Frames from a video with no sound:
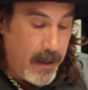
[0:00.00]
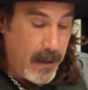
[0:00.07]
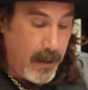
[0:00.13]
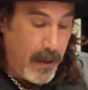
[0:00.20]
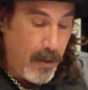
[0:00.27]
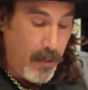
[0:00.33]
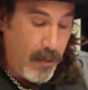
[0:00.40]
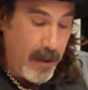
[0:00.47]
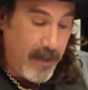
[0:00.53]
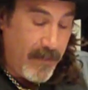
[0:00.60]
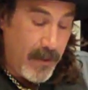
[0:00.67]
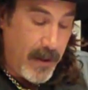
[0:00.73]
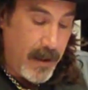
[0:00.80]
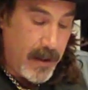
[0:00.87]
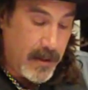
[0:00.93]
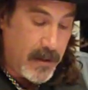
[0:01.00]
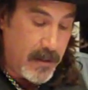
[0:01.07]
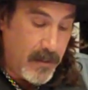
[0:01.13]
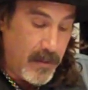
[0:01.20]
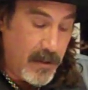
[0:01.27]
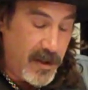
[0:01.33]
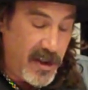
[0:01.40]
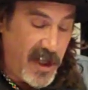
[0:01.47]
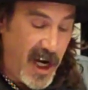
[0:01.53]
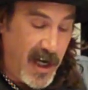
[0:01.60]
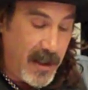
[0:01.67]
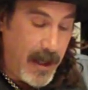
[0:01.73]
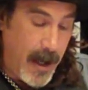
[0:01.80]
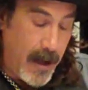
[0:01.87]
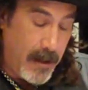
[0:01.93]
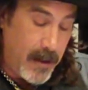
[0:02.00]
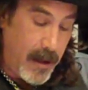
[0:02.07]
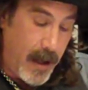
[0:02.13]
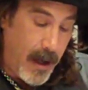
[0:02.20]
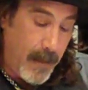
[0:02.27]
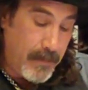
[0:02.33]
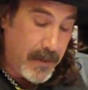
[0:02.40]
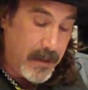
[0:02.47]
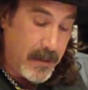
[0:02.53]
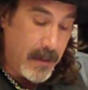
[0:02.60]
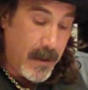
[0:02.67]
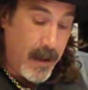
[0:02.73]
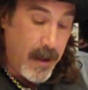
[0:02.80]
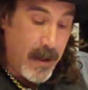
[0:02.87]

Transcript: low-level hustlers, shakedown cops,